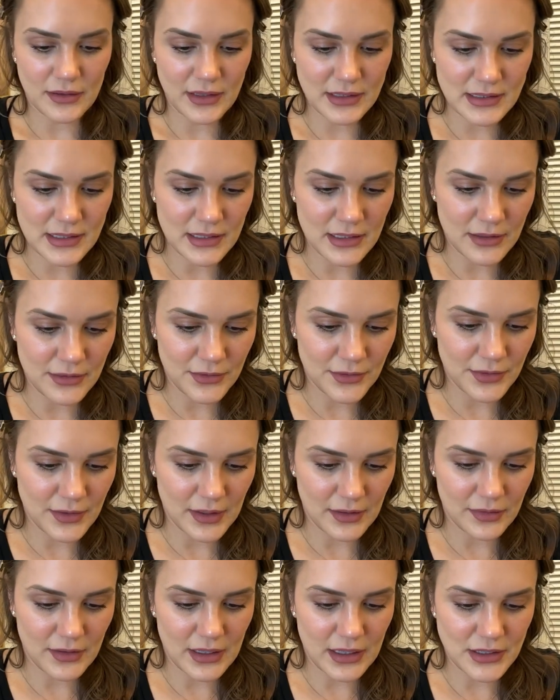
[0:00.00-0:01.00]
That's another
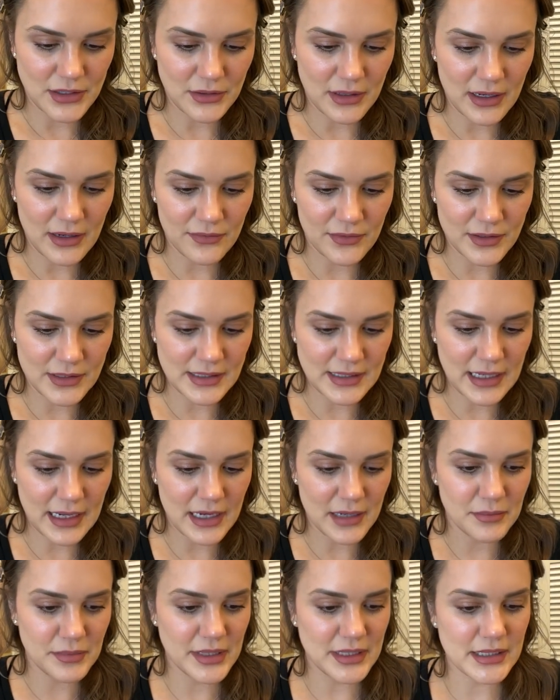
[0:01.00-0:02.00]
thing that I do. I have a
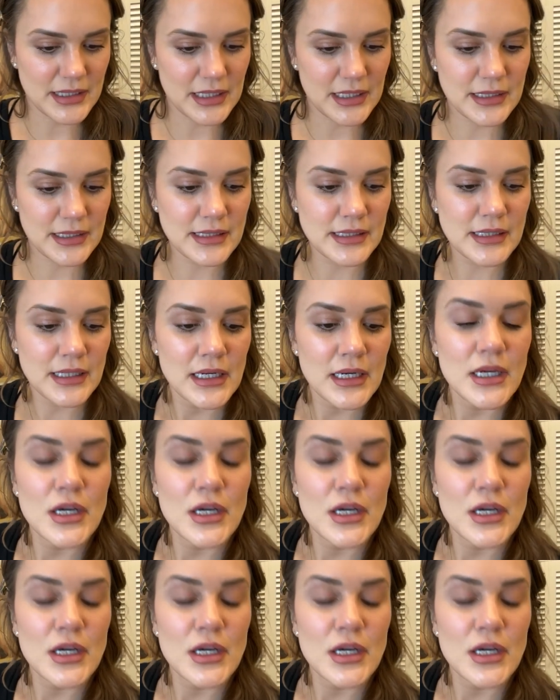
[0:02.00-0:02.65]
side business